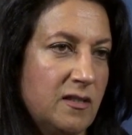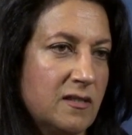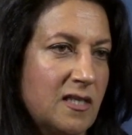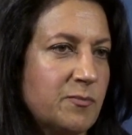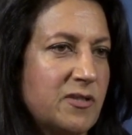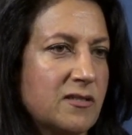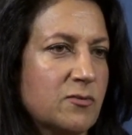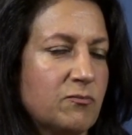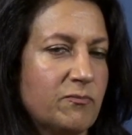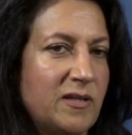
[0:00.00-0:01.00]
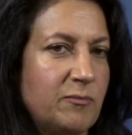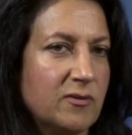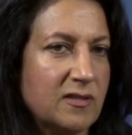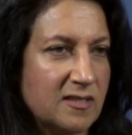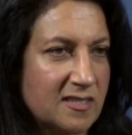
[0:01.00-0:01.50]
That's because people
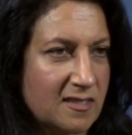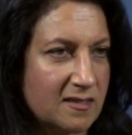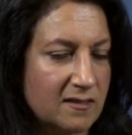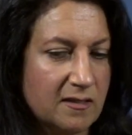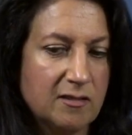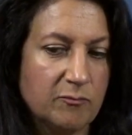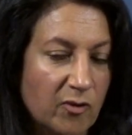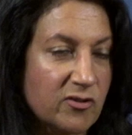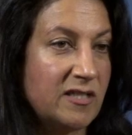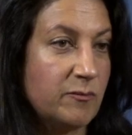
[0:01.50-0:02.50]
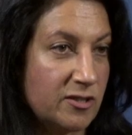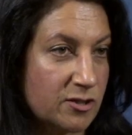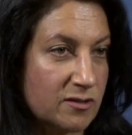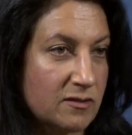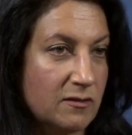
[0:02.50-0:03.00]
consider body
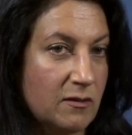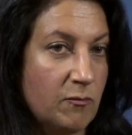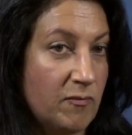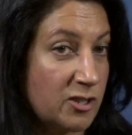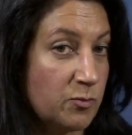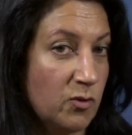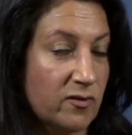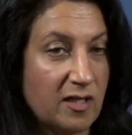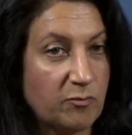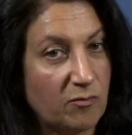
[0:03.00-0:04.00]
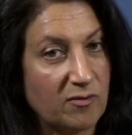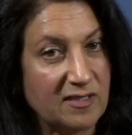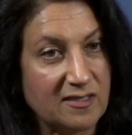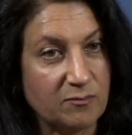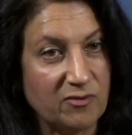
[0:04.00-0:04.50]
image much more than they
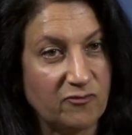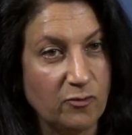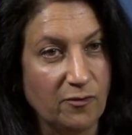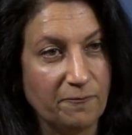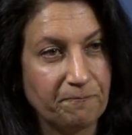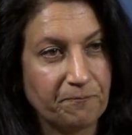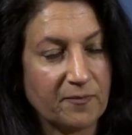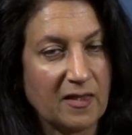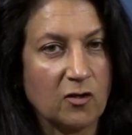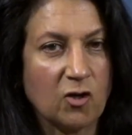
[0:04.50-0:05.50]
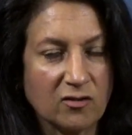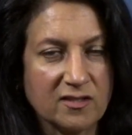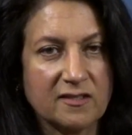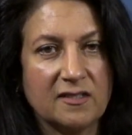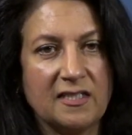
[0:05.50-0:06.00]
probably did before.
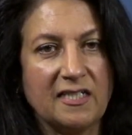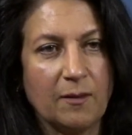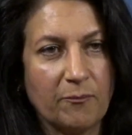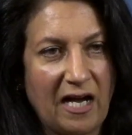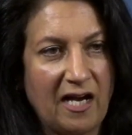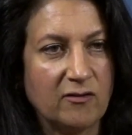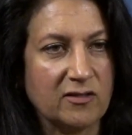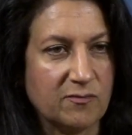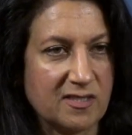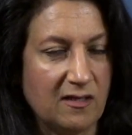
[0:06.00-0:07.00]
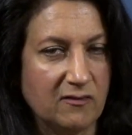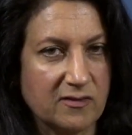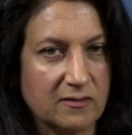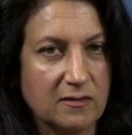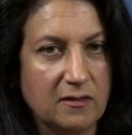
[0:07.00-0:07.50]
Constantly comparing themselves.